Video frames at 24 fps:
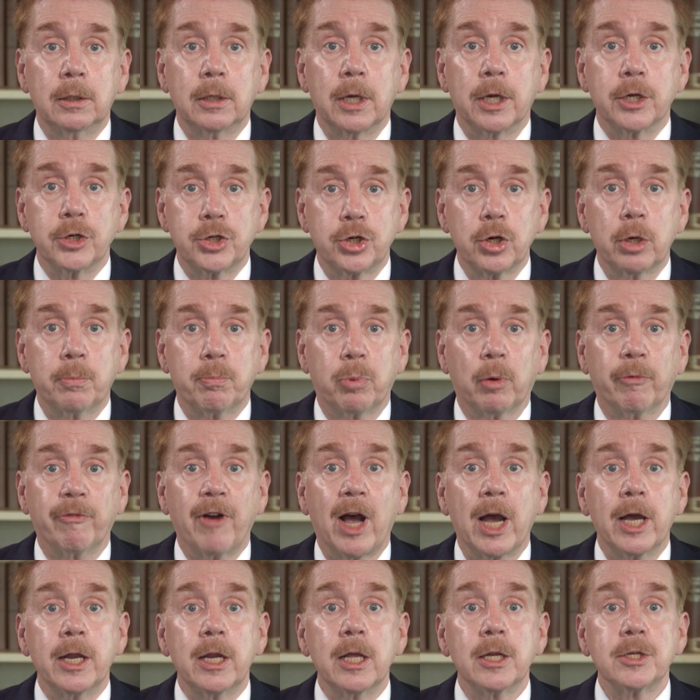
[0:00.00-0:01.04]
and should
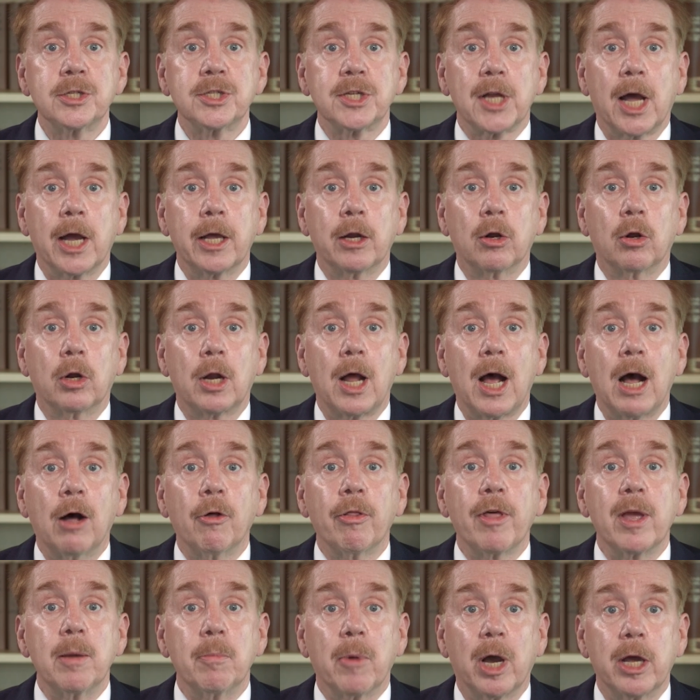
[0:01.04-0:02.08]
provide insight on how
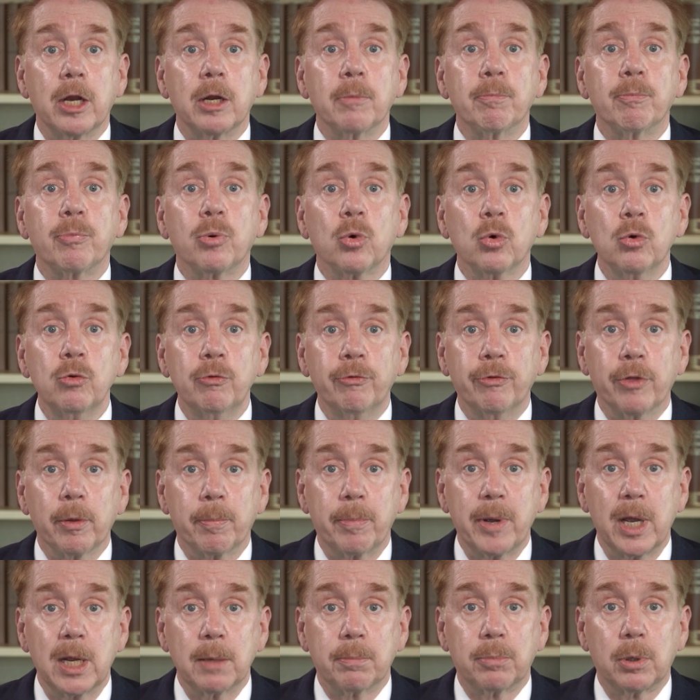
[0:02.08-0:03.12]
they might improve the
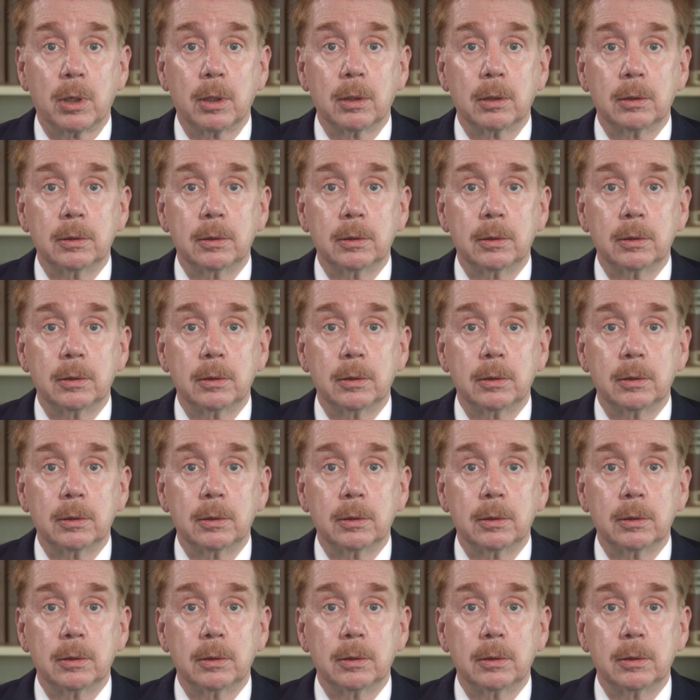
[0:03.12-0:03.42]
paper.